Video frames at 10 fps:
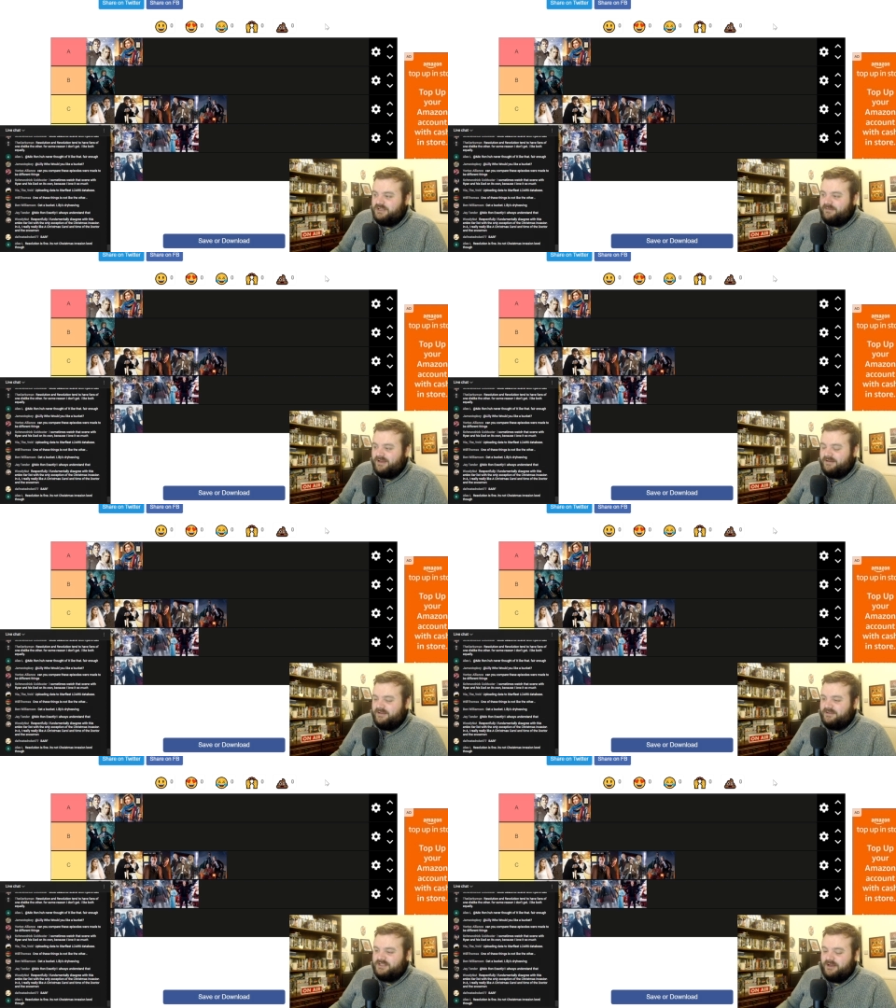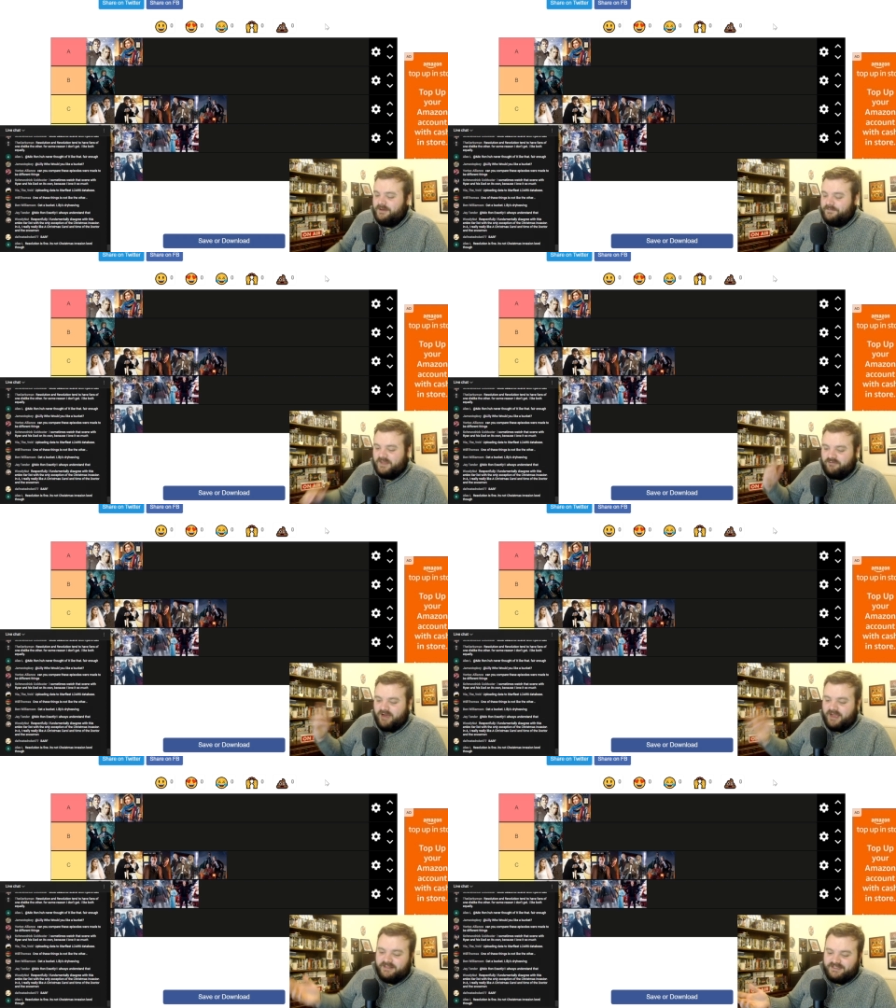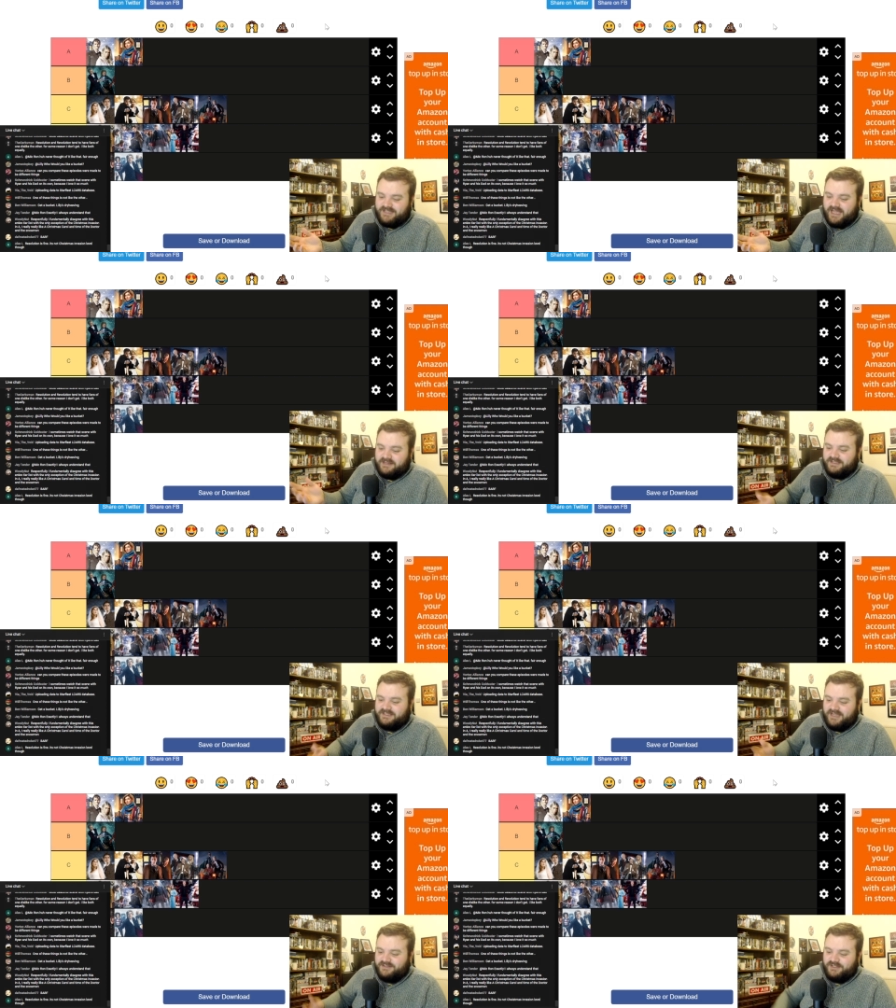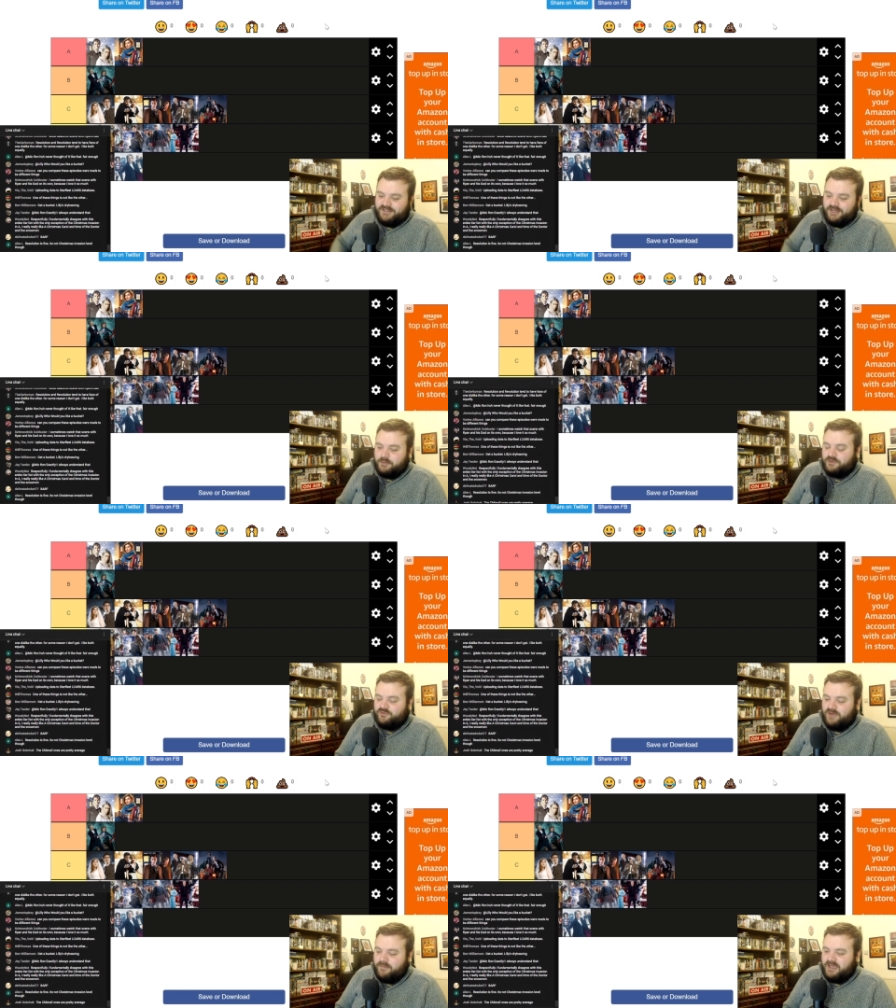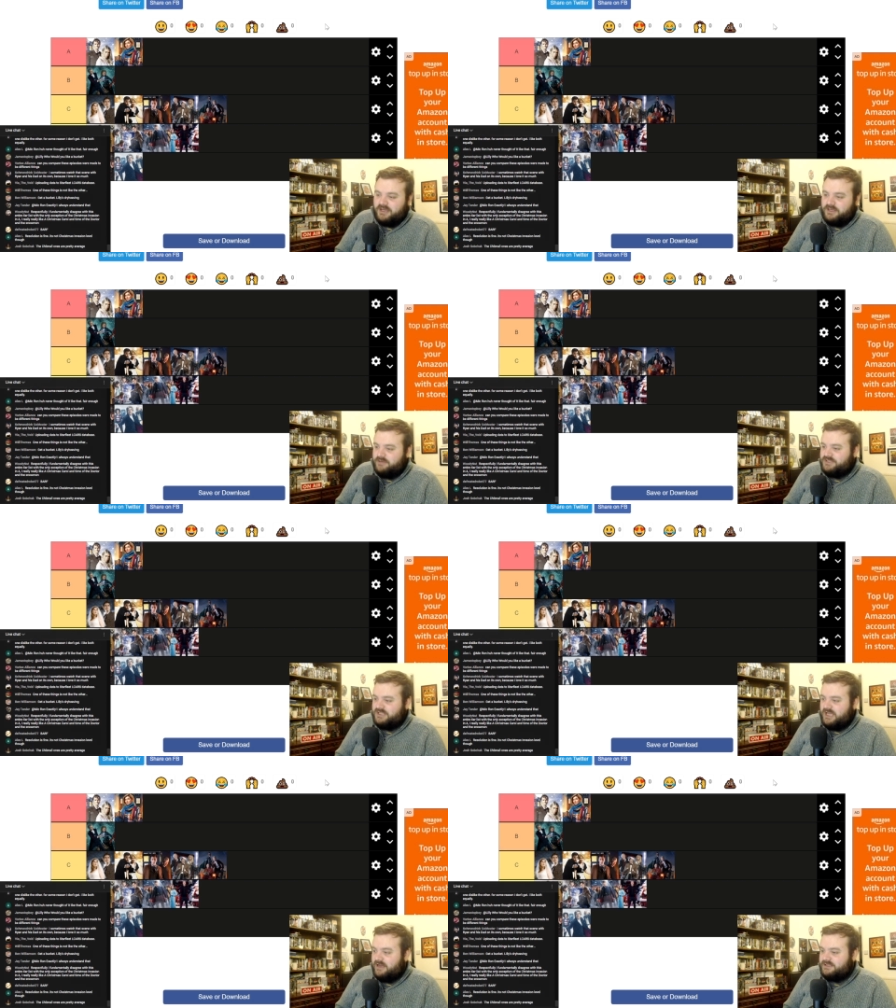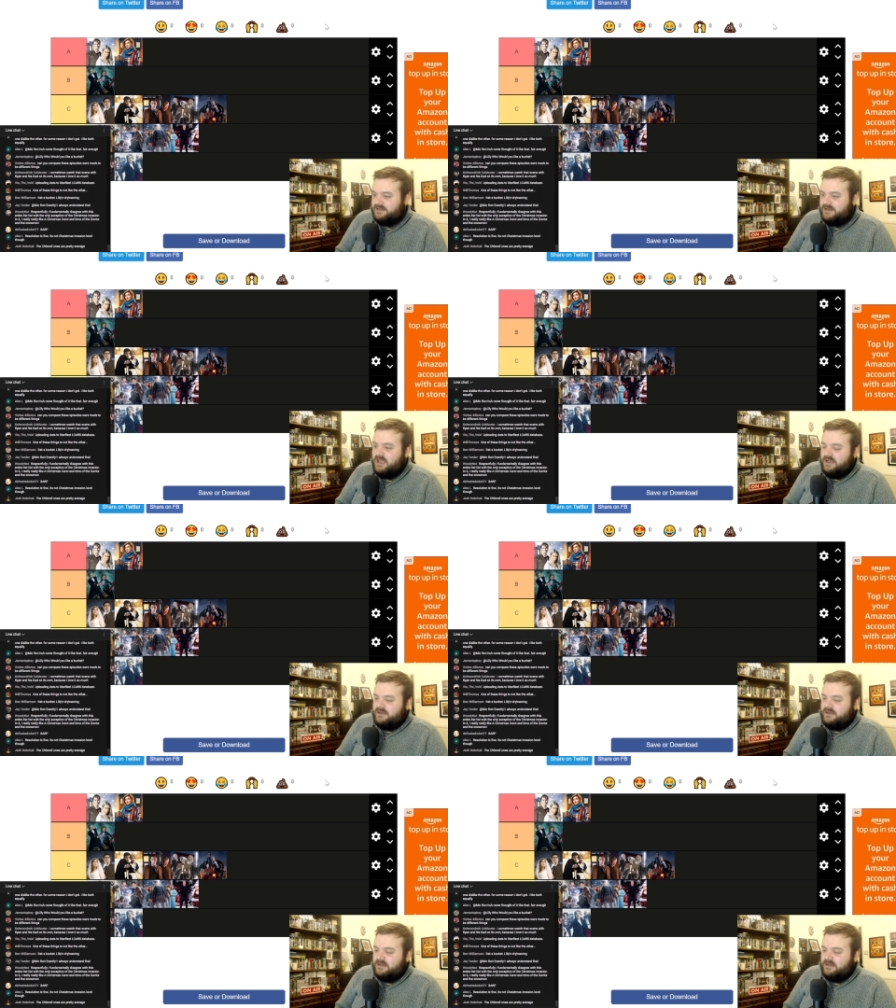So, so Ryan's dad decides to turn up and try and make a new start, and